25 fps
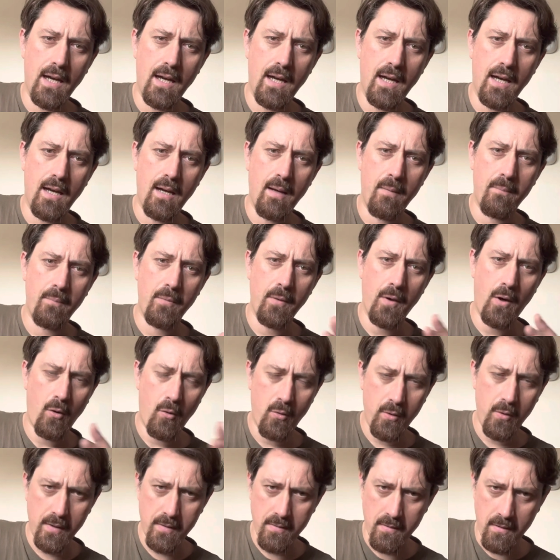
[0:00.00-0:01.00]
The
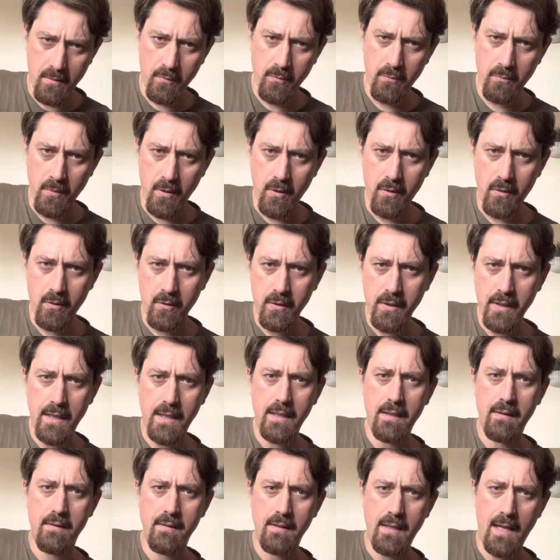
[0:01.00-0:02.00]
whole guitar was
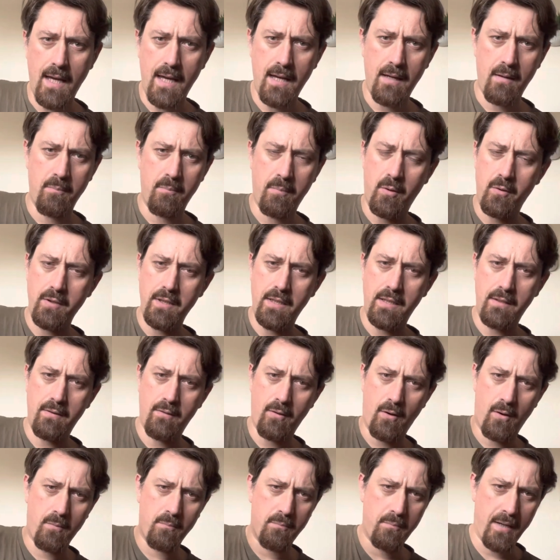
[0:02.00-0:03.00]
mahogany, the neck, body,
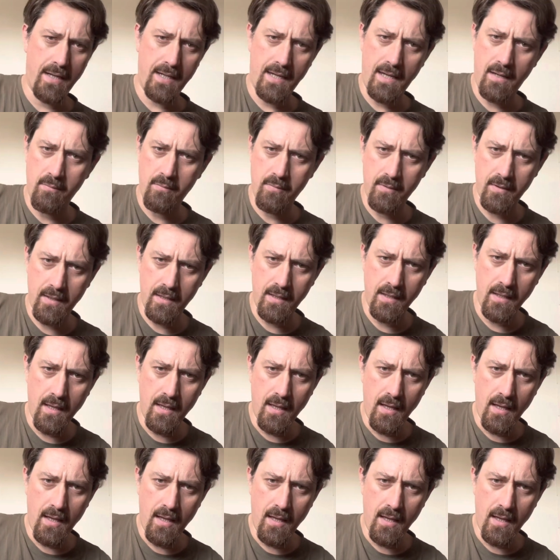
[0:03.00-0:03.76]
top, back, everything.